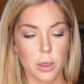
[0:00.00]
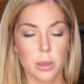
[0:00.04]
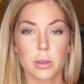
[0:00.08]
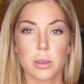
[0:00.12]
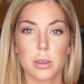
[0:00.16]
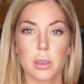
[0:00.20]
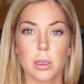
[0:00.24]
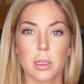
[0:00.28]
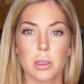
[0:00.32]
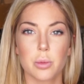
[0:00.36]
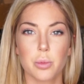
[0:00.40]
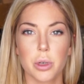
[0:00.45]

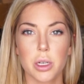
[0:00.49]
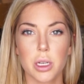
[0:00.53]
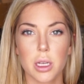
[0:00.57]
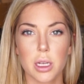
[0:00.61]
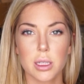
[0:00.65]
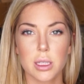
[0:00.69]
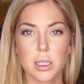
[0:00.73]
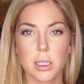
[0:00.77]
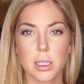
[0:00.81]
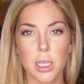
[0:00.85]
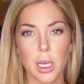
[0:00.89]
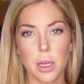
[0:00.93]
See,
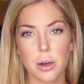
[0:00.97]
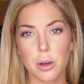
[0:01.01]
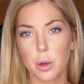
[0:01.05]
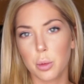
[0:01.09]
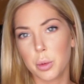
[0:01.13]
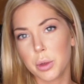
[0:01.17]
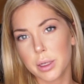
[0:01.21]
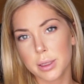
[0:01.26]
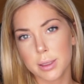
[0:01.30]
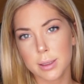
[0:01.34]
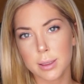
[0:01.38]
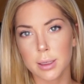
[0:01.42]
it's subtle,
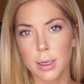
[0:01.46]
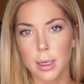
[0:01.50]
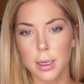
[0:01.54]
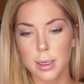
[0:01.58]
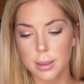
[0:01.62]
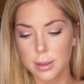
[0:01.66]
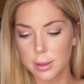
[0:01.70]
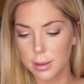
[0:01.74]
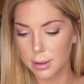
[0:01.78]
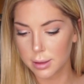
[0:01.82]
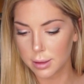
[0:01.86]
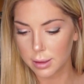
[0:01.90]
but it's
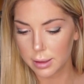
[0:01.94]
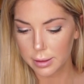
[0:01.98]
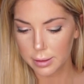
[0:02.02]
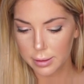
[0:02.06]
nice